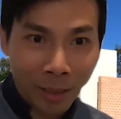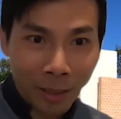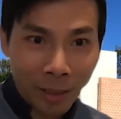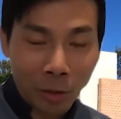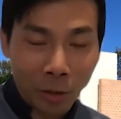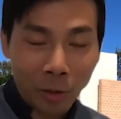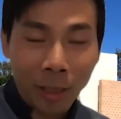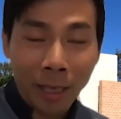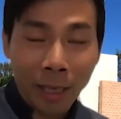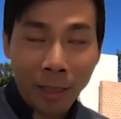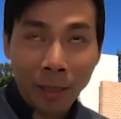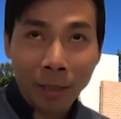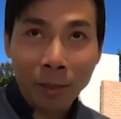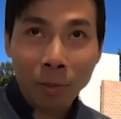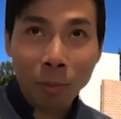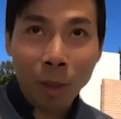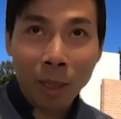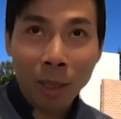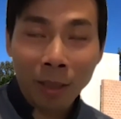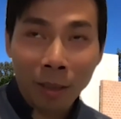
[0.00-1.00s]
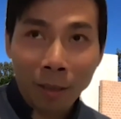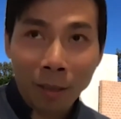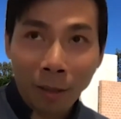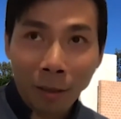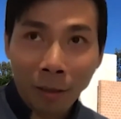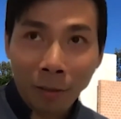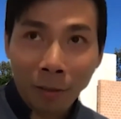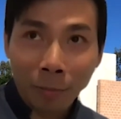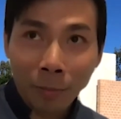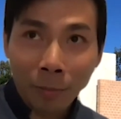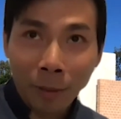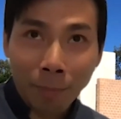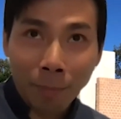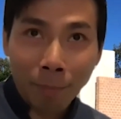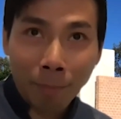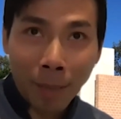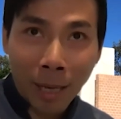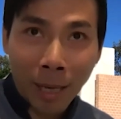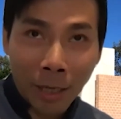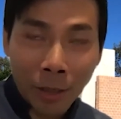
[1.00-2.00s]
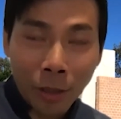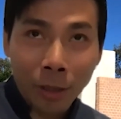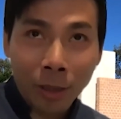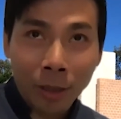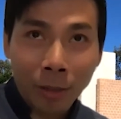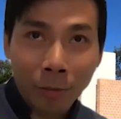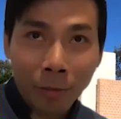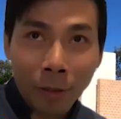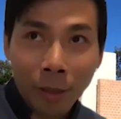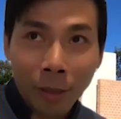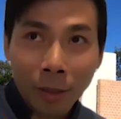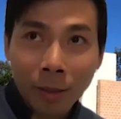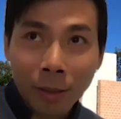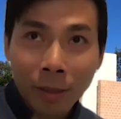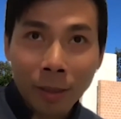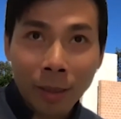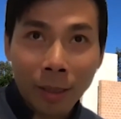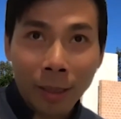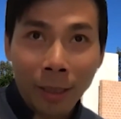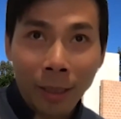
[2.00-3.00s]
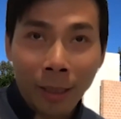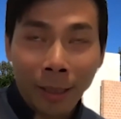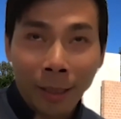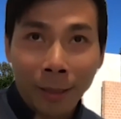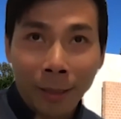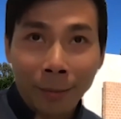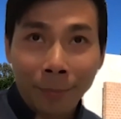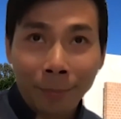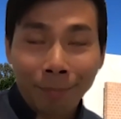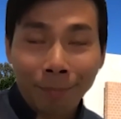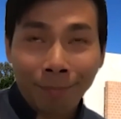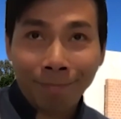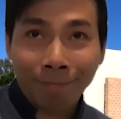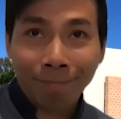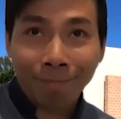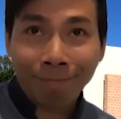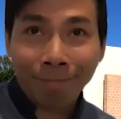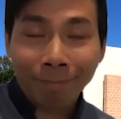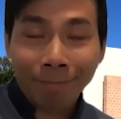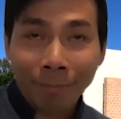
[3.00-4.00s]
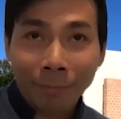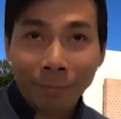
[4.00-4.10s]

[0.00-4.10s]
So that is one of the major difference. What